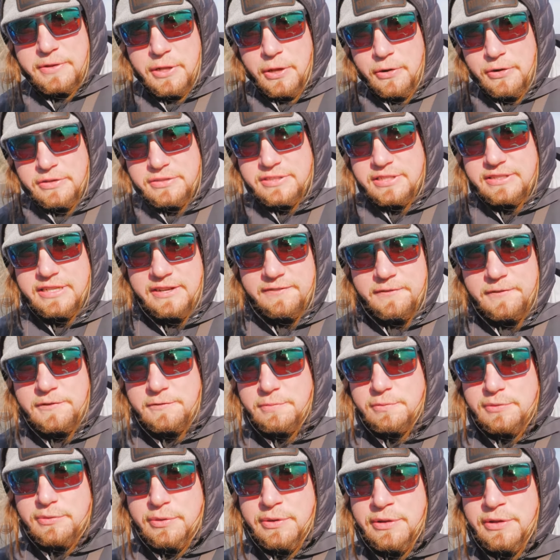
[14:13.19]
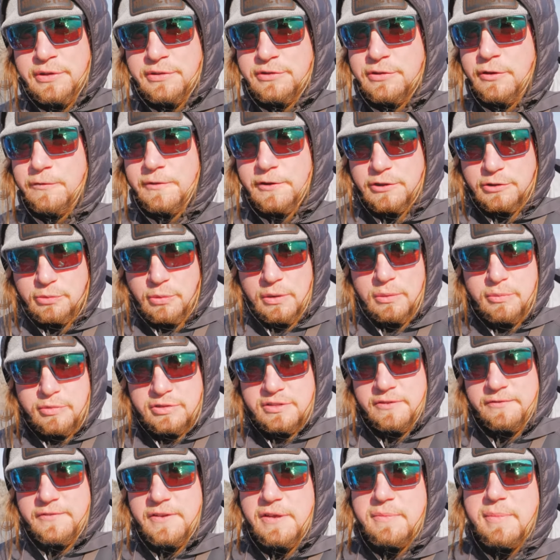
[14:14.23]
notice the difference between those two fish. One was
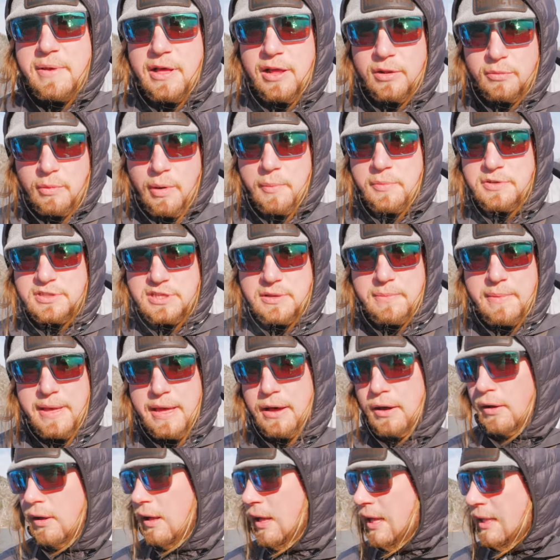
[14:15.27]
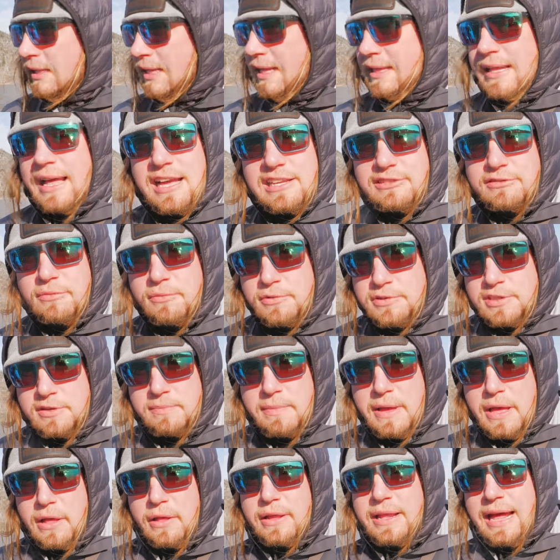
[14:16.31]
a female and one was a male. That last one was a
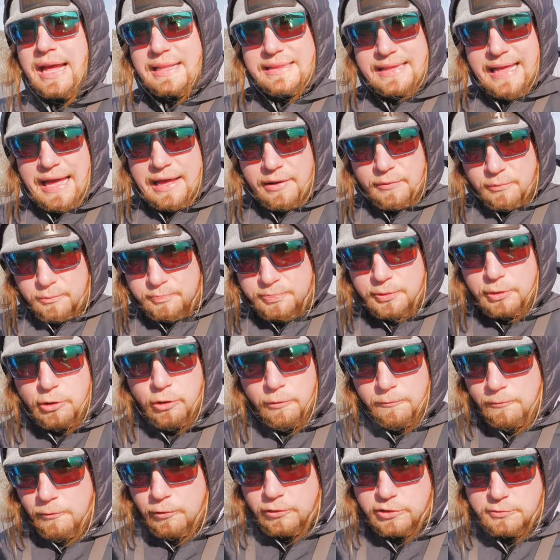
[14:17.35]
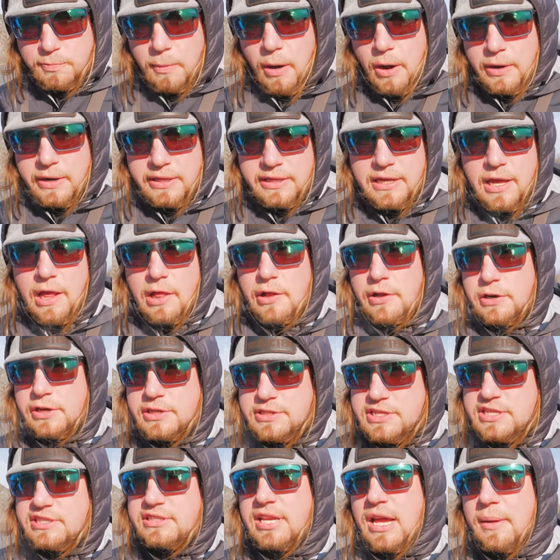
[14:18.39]
male. It had that beautiful spawning color
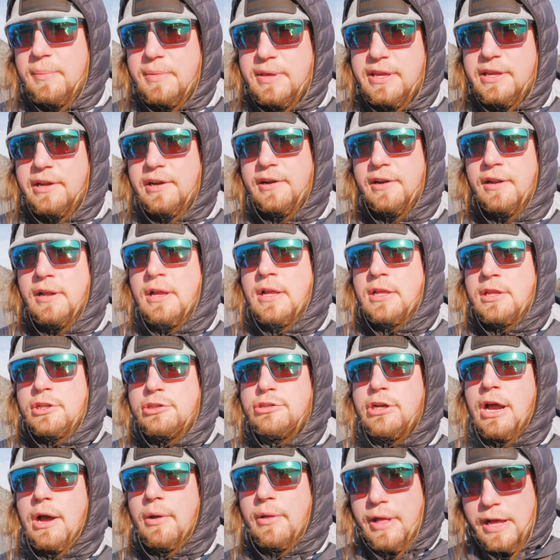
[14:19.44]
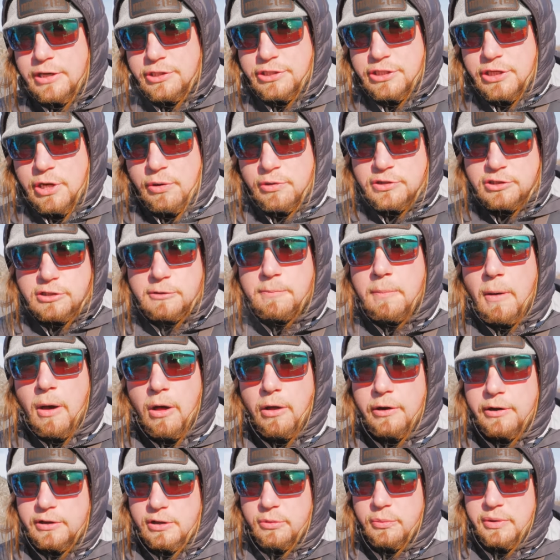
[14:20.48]
because this time of year, the trout will actually go and
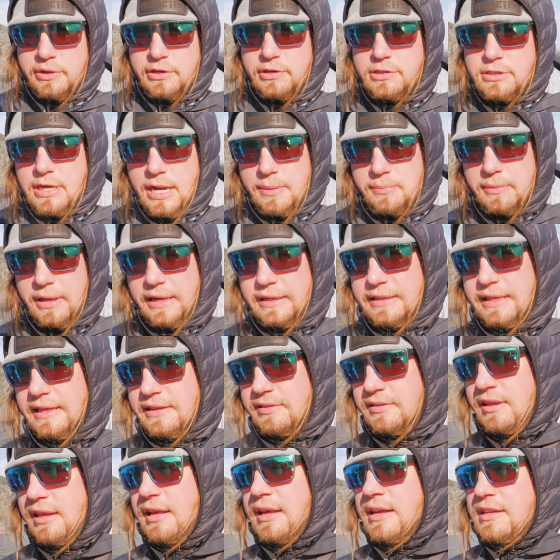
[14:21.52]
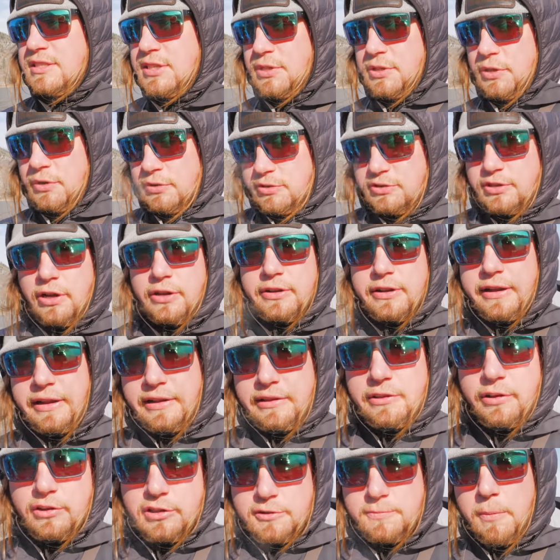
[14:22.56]
spawn in the wintertime like this. So they'll start to
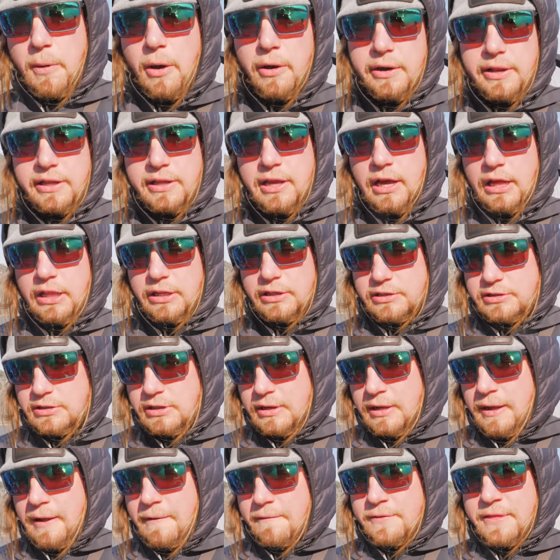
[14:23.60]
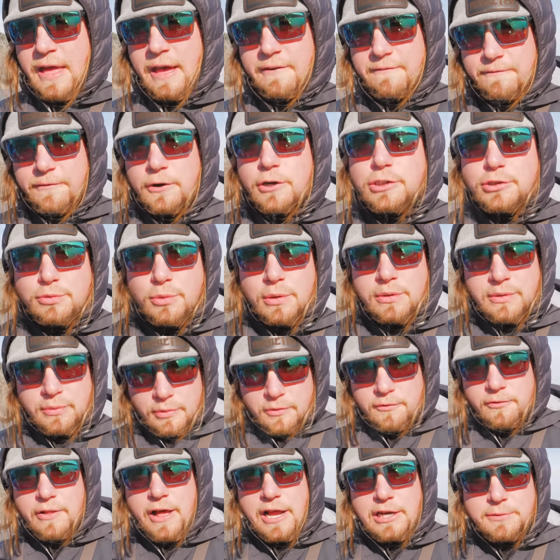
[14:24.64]
get those spawning colors. That first one that
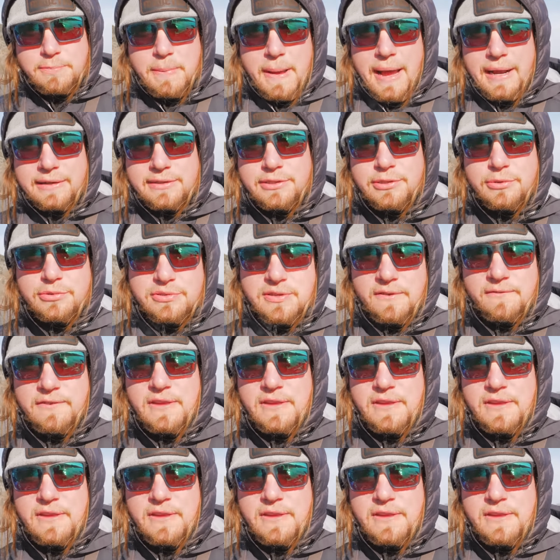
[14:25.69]
we'll flash back to was a